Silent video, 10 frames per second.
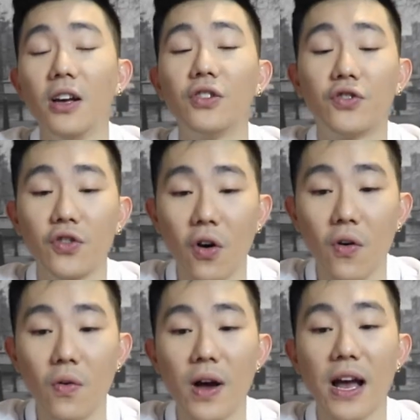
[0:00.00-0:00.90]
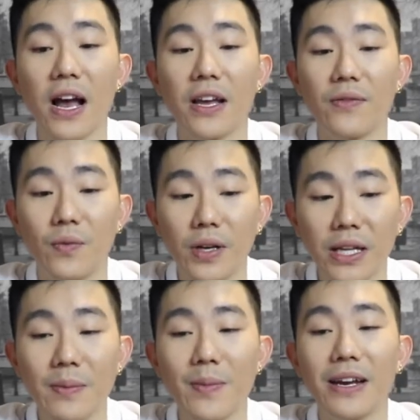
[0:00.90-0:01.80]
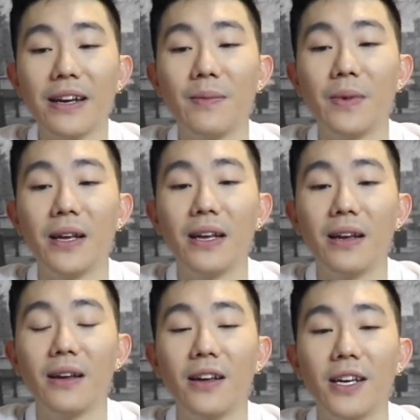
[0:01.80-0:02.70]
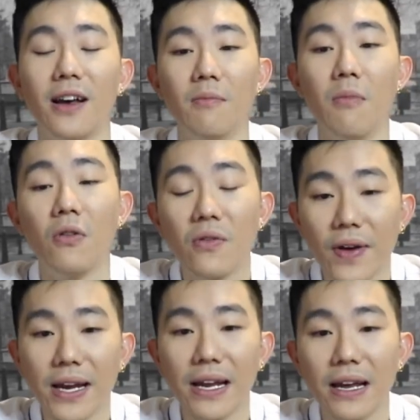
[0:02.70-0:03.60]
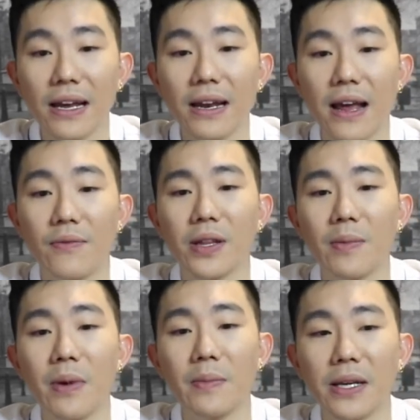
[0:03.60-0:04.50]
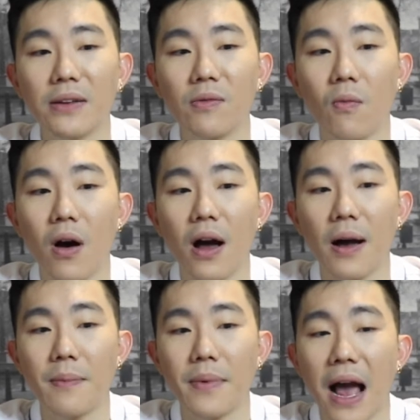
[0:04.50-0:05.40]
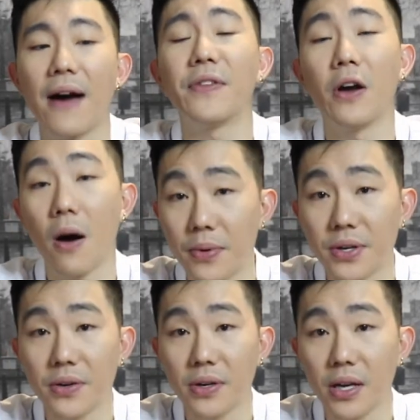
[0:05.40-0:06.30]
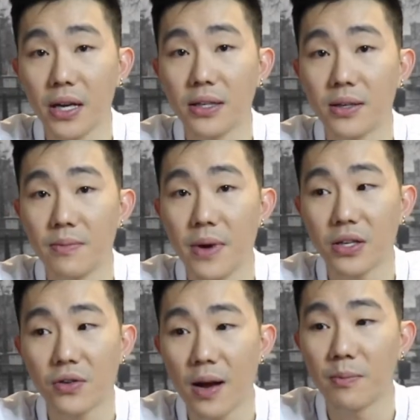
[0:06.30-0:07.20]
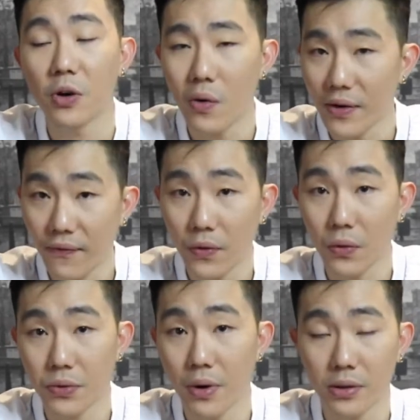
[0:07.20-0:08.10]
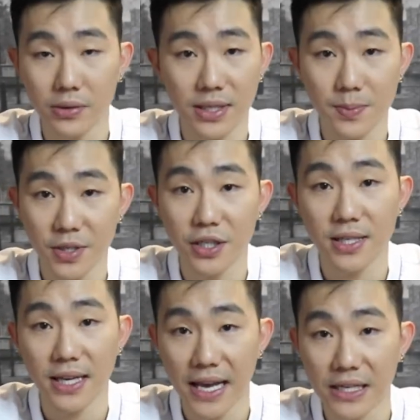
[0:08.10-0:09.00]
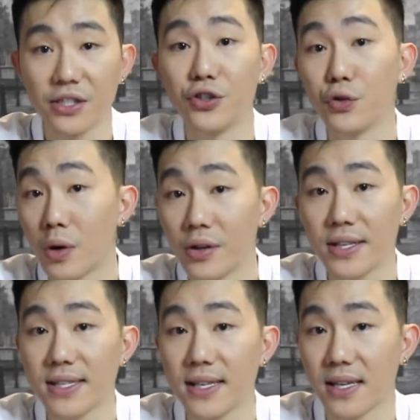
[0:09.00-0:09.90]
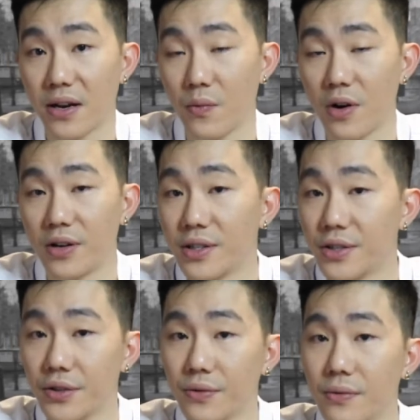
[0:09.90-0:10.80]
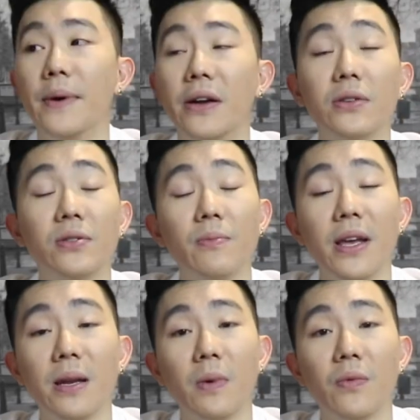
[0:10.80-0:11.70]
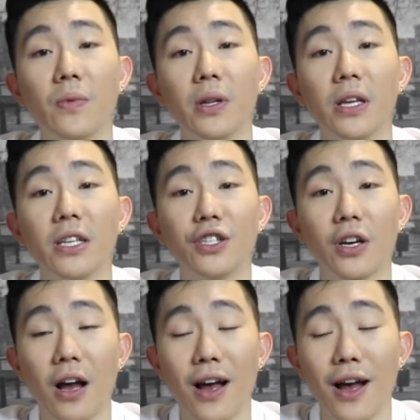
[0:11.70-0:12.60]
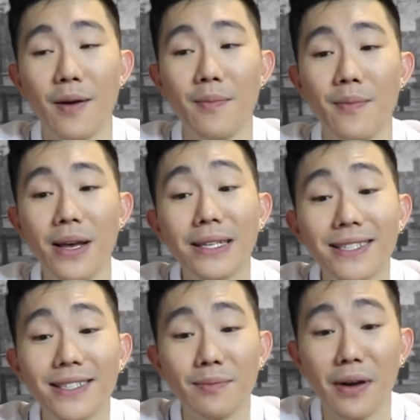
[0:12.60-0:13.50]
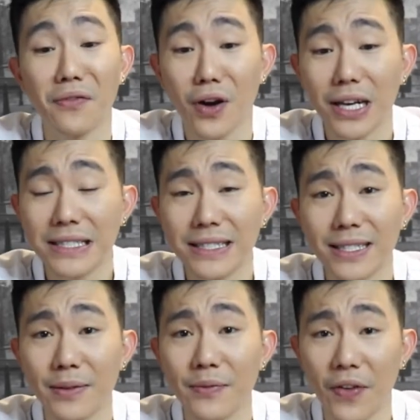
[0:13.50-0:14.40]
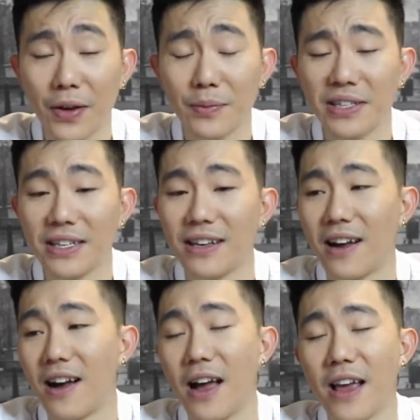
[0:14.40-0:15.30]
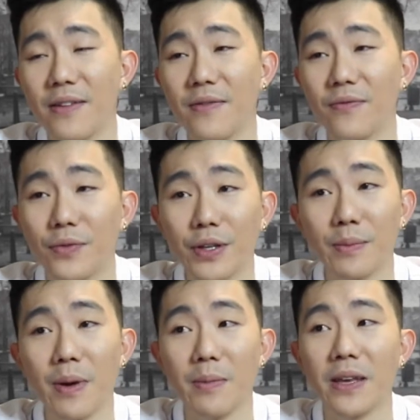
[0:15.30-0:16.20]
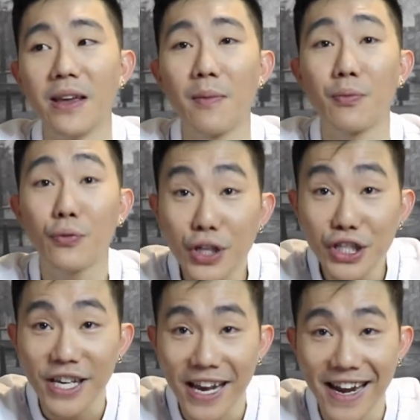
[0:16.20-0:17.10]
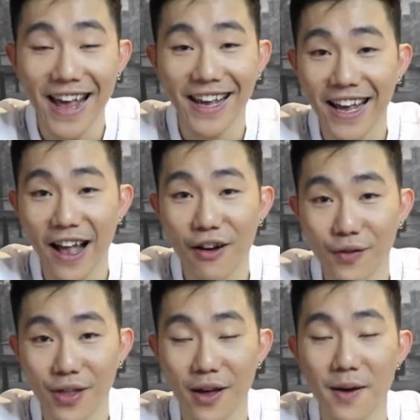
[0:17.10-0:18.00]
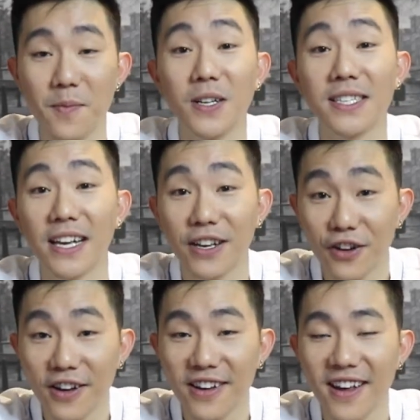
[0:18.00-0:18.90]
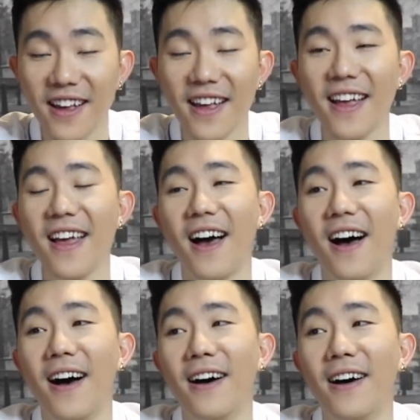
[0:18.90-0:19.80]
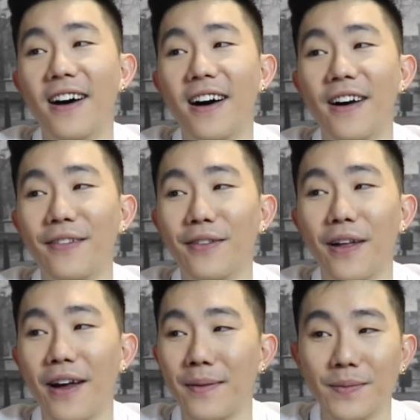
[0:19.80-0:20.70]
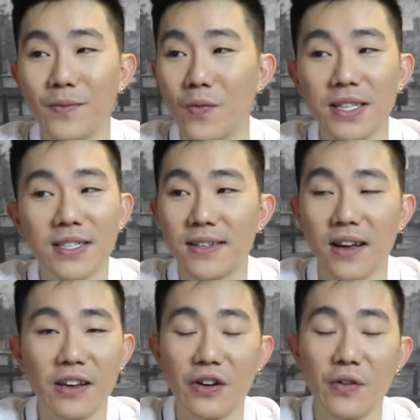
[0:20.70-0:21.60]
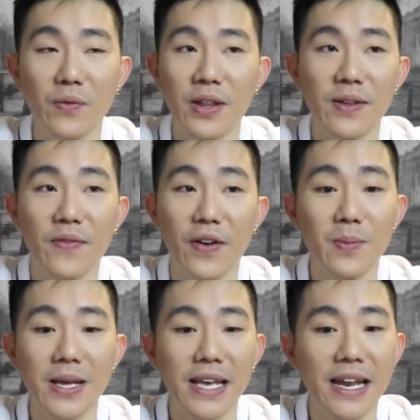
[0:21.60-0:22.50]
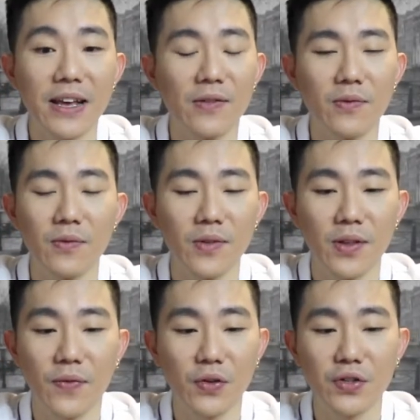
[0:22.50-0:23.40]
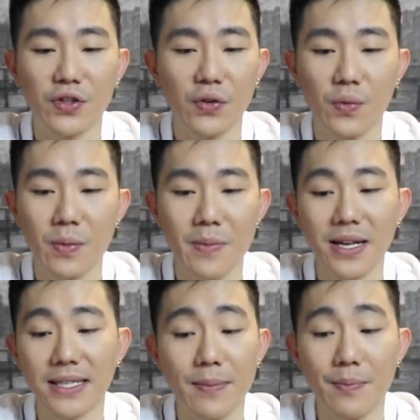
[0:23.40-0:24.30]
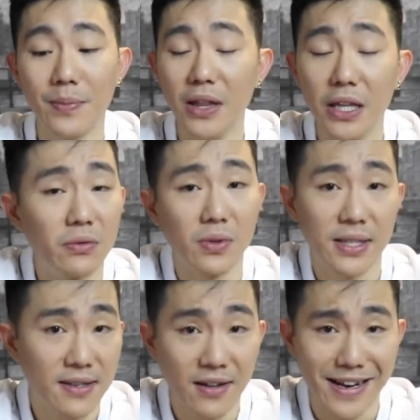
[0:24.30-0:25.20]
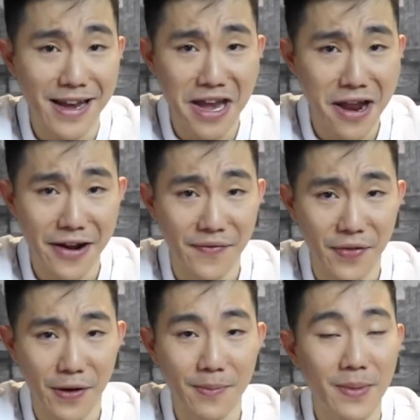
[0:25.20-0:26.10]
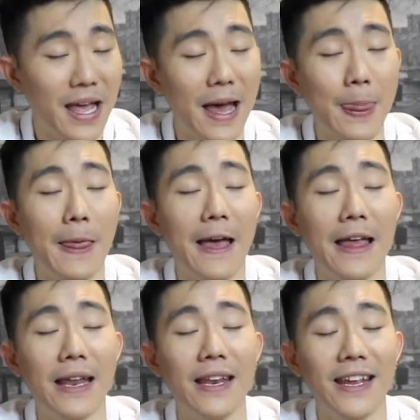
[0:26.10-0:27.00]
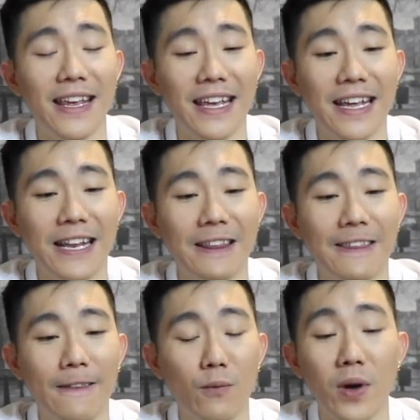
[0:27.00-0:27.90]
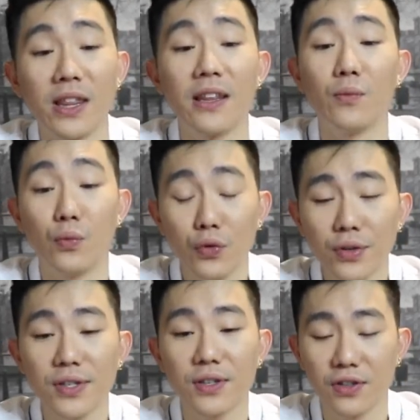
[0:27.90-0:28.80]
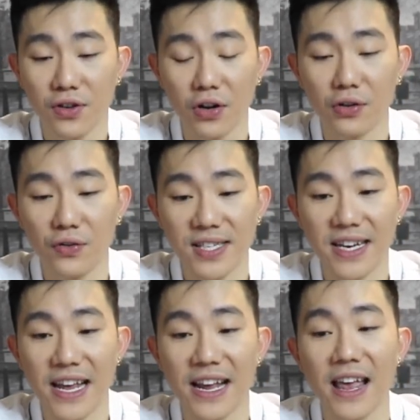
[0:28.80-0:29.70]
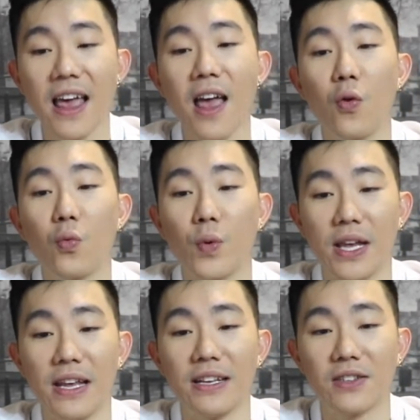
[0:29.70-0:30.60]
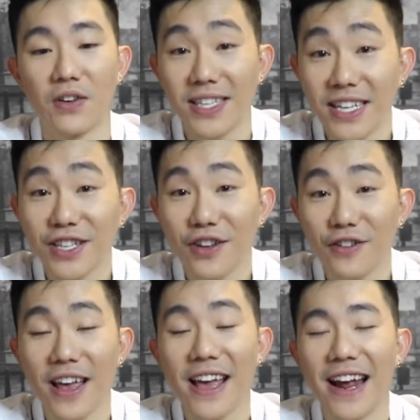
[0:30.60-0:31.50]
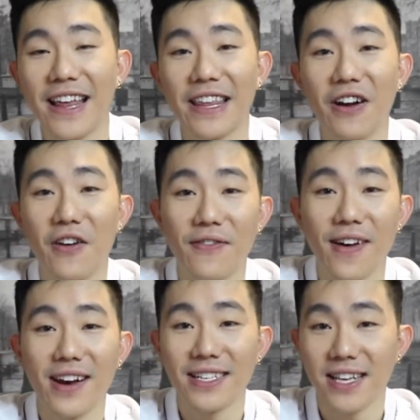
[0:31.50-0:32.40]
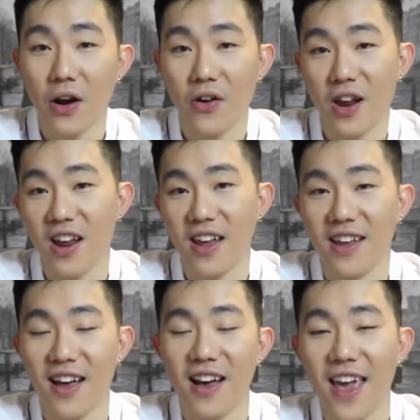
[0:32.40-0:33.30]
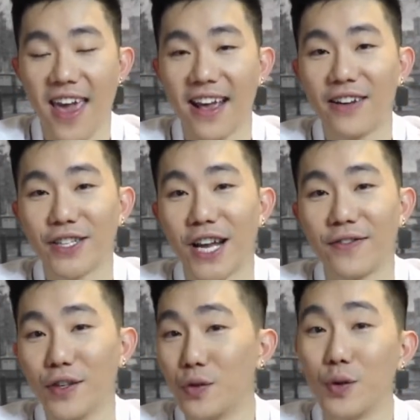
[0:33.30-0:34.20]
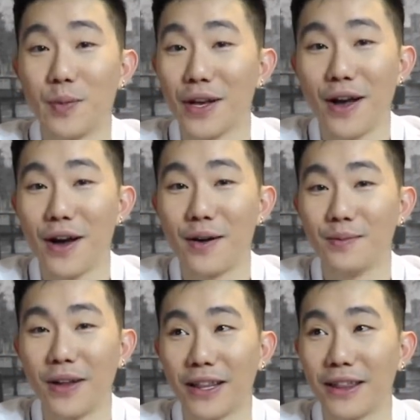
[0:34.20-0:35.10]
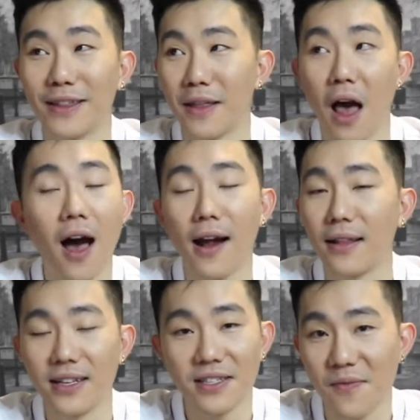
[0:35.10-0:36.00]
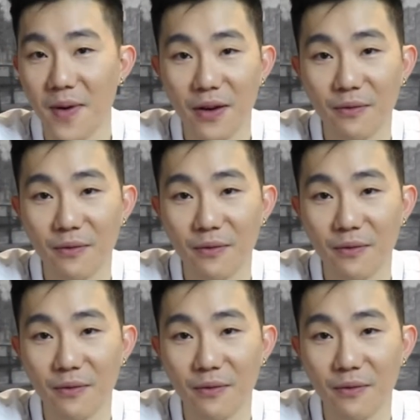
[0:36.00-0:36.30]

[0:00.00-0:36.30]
So it really made me motivated and really made me um, have the opportunity to make sure I'm going full throttle as much as I can to do all these things that I wanted to do. It also made me really uh, miss my friends and family uh, and really made me appreciate hanging out with them once I could. Uh, I'm once, uh, you know, in the very beginning, the first two, three months, I literally saw like none of them. And then in when the rules started loosening, we started seeing each other again. And then our Friday, Saturday uh, hangouts have literally become like the highlights of my